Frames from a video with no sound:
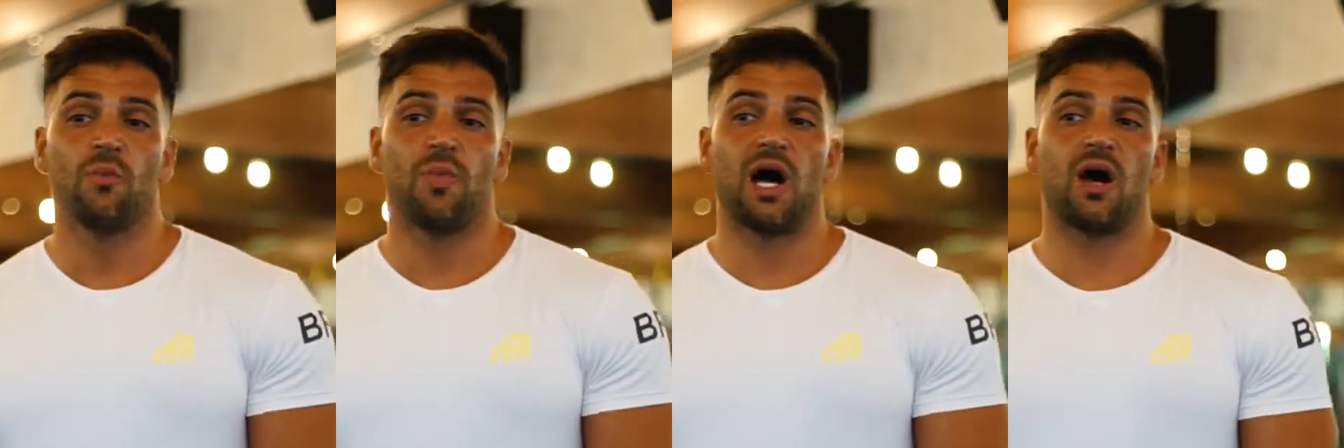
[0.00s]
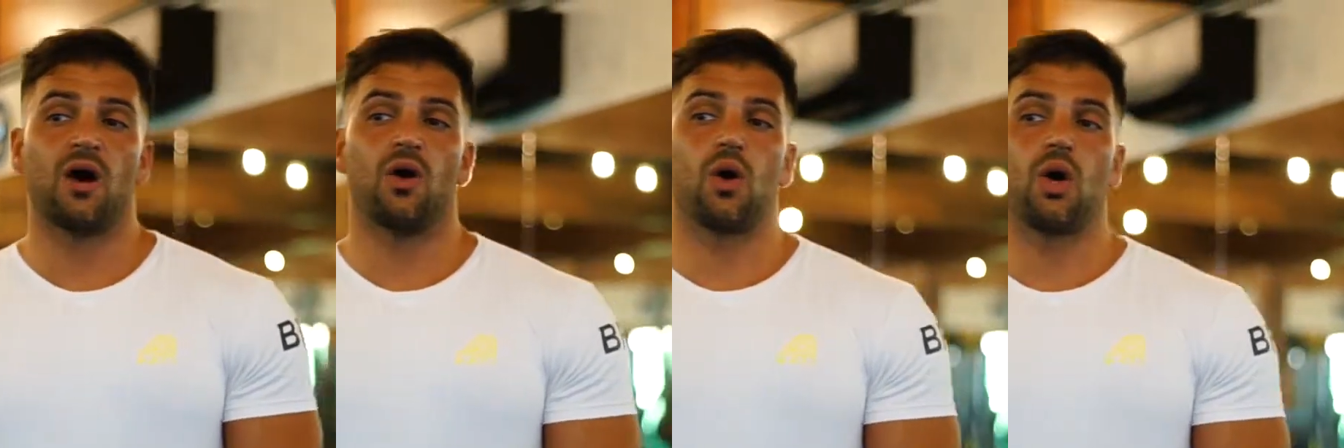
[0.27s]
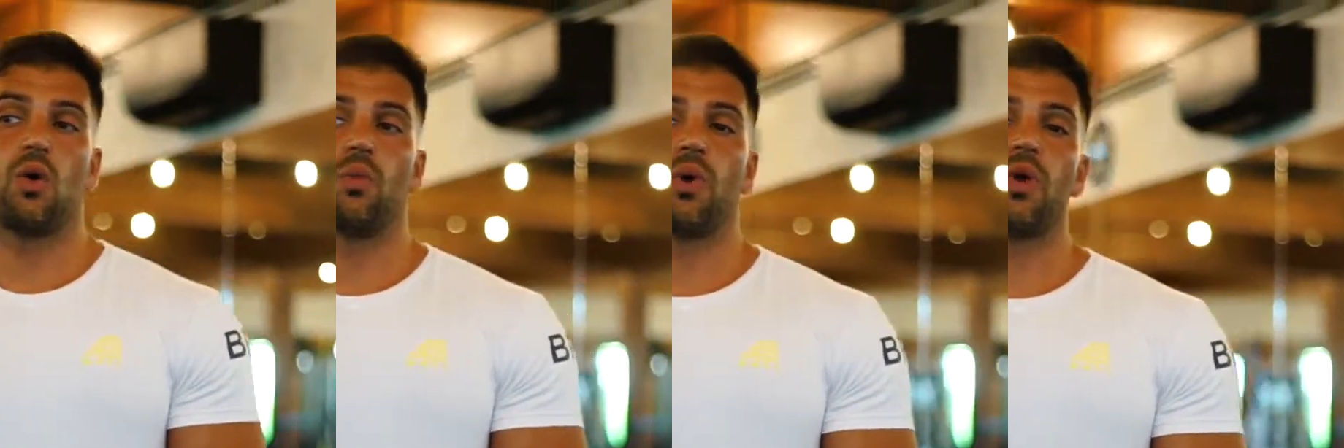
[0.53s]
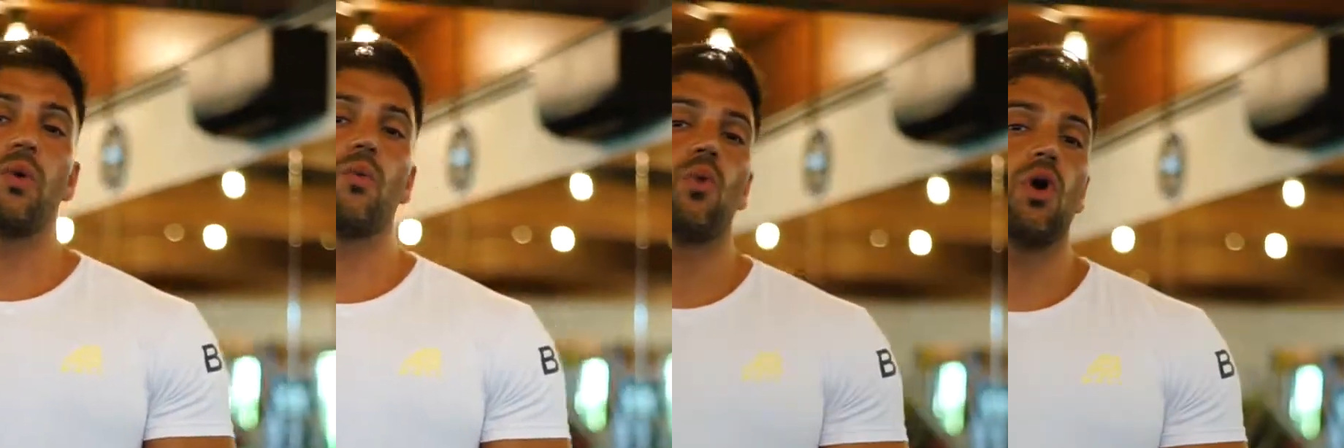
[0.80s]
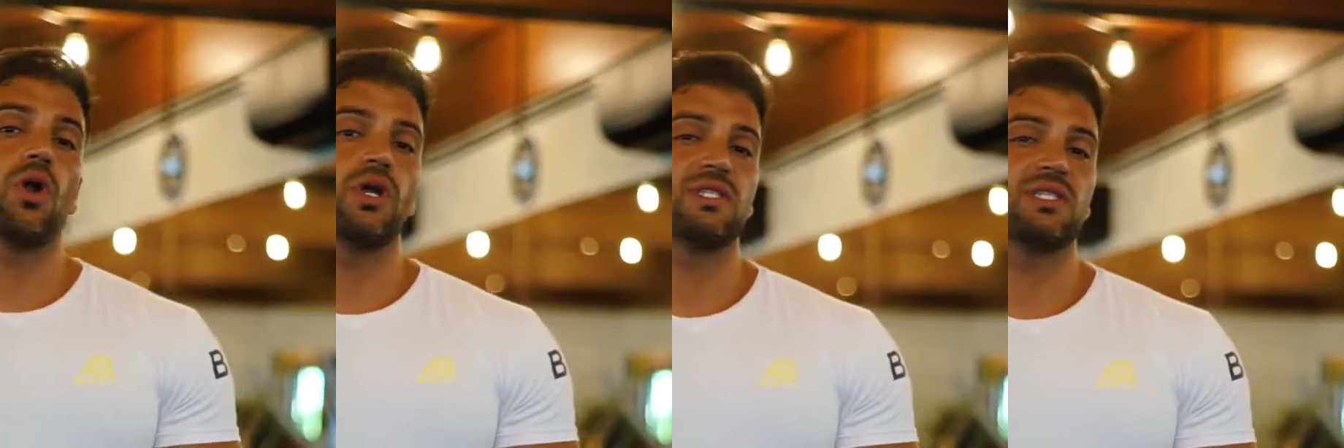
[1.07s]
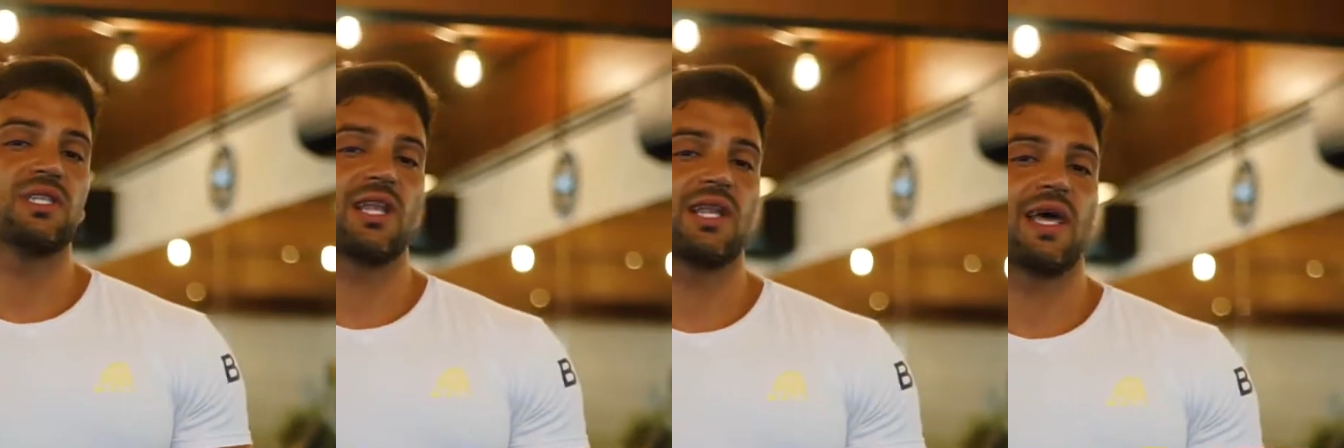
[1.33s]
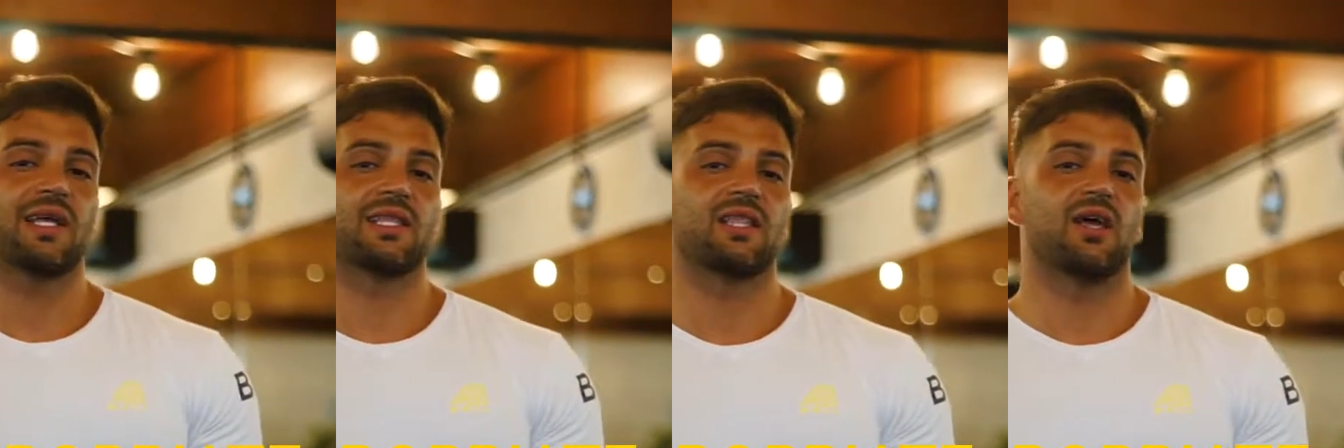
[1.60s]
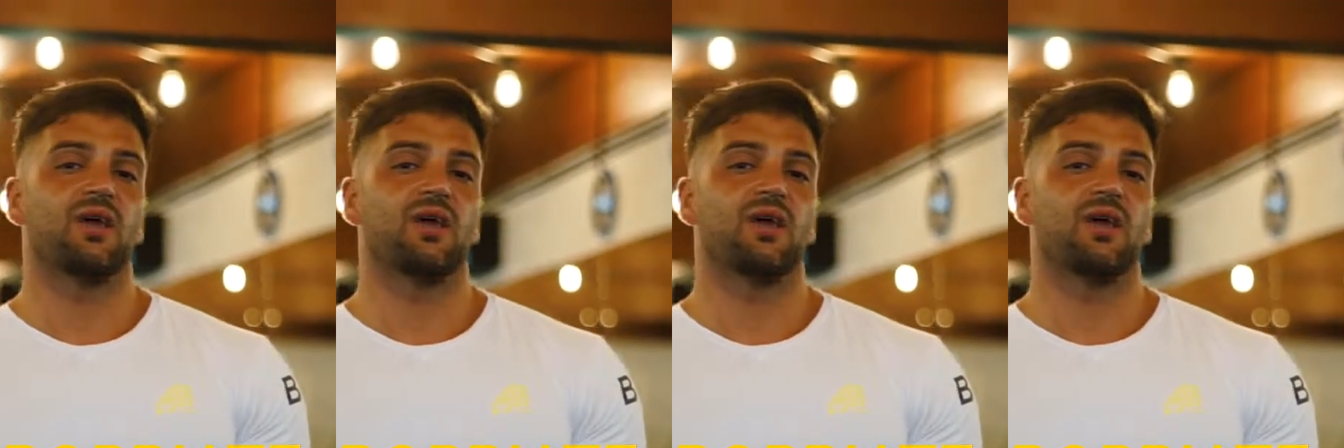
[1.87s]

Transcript: but we want to select